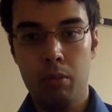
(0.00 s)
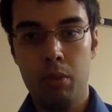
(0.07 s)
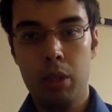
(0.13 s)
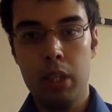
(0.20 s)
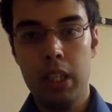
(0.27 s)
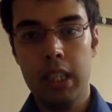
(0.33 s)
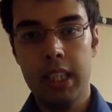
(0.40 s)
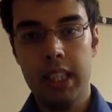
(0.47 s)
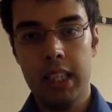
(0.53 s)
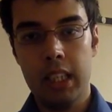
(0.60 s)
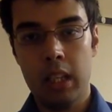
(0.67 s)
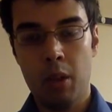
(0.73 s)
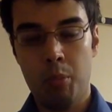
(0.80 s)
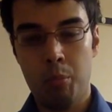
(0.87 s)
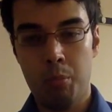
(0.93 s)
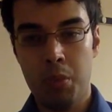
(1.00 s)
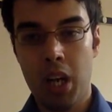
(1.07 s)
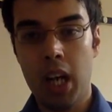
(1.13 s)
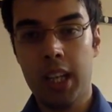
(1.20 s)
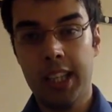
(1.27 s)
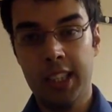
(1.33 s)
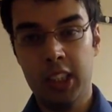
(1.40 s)
really
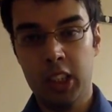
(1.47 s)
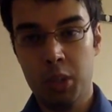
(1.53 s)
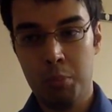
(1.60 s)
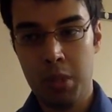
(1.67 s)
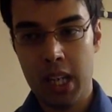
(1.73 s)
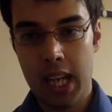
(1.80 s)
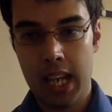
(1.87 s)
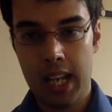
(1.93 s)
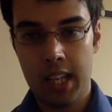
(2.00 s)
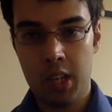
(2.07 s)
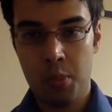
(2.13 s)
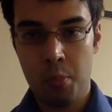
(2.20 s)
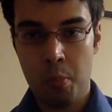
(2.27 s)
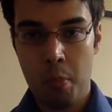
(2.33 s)
bargains to be had.